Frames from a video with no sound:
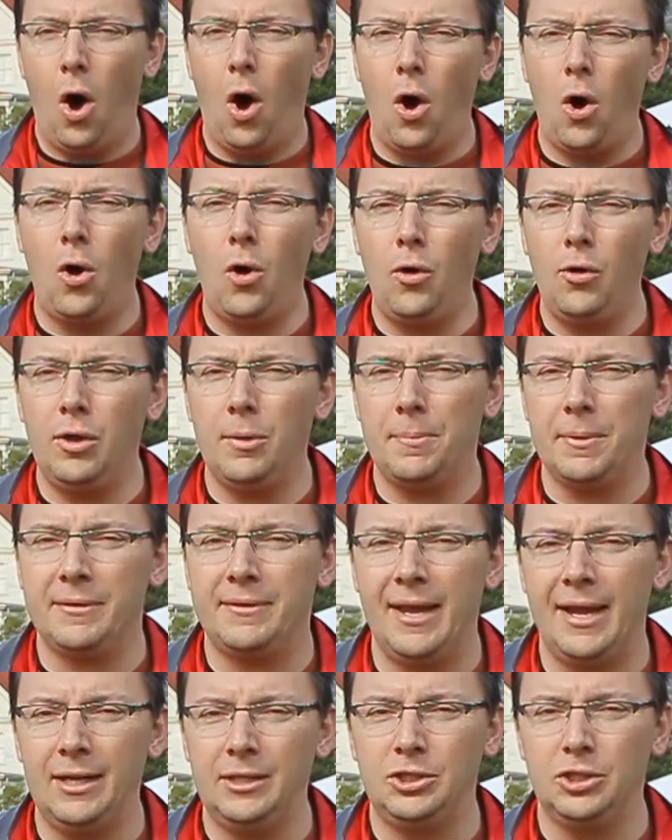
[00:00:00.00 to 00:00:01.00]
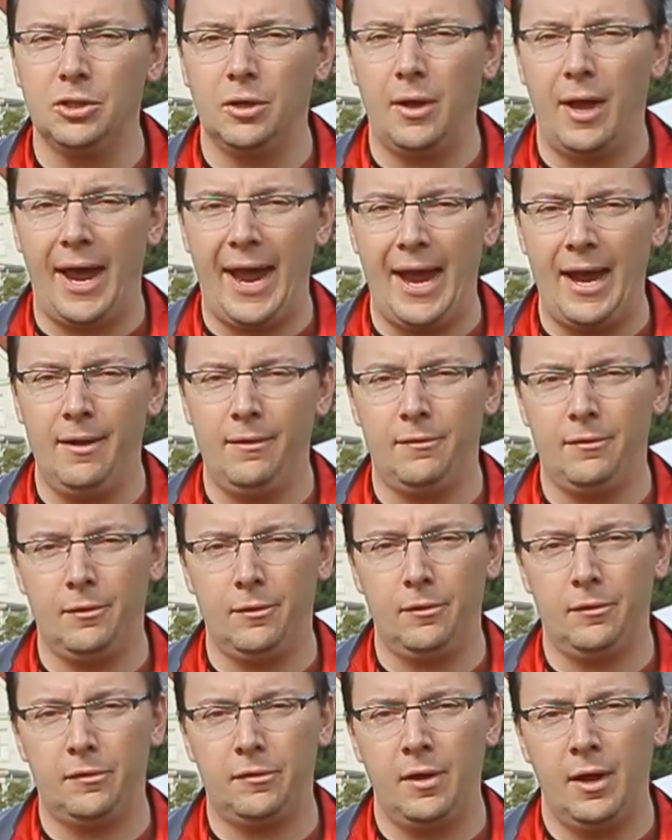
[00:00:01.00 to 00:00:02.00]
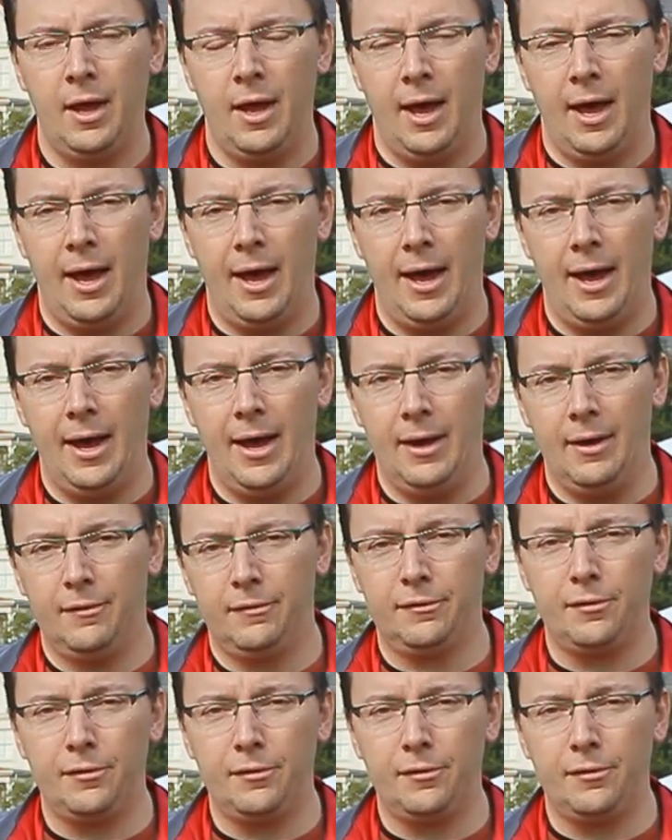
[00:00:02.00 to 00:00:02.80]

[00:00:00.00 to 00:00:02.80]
all the potential answers uh,